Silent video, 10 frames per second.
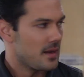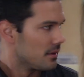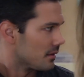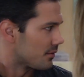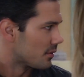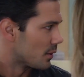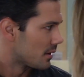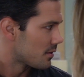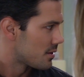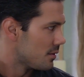Listen, why
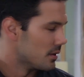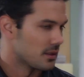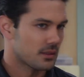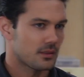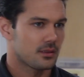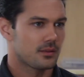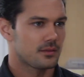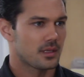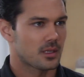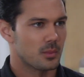don't you
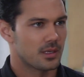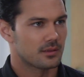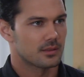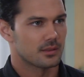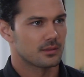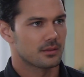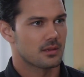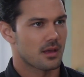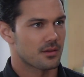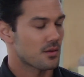take a minute to
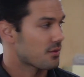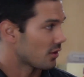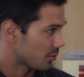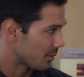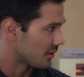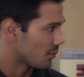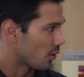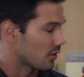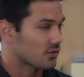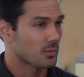gather your thoughts, maybe get some water and some